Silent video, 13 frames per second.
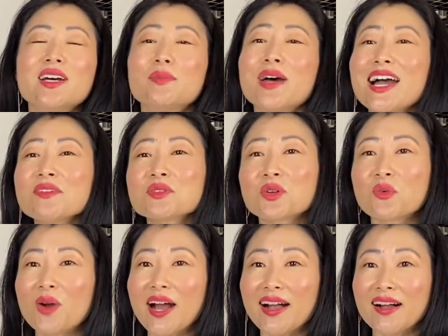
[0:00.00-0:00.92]
But after a
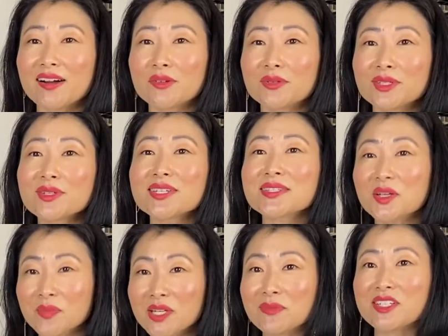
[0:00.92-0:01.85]
while, when you get
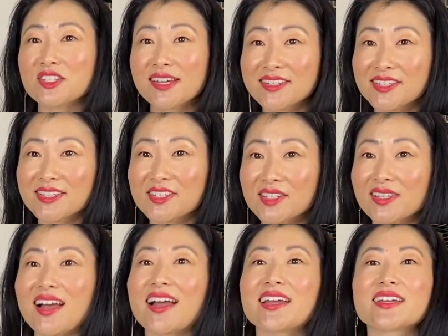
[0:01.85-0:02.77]
so many rejections, you're
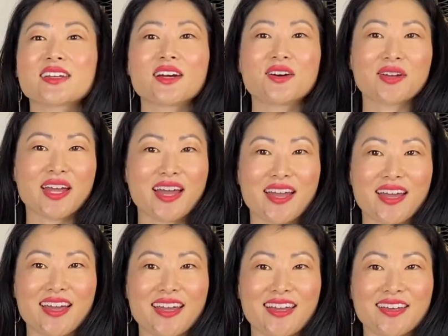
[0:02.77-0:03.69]
like,
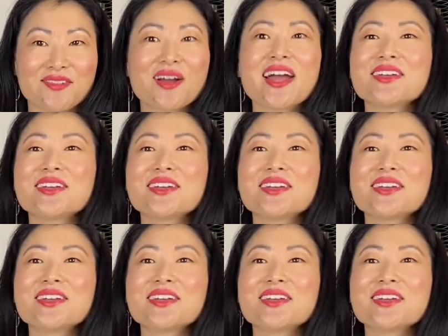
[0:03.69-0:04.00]
okay, right,